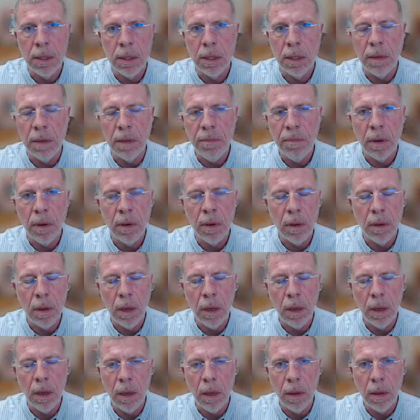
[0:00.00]
If they're
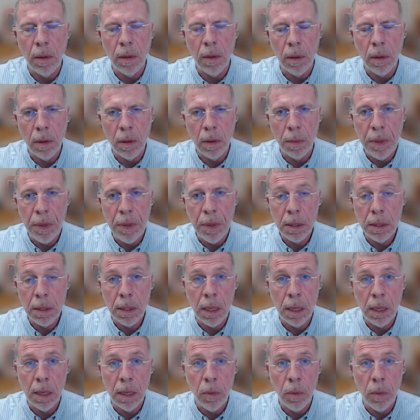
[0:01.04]
the BSL
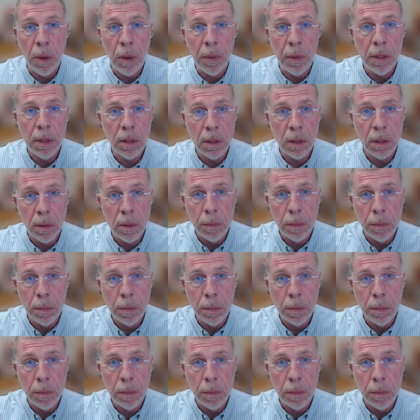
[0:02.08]
that we missed,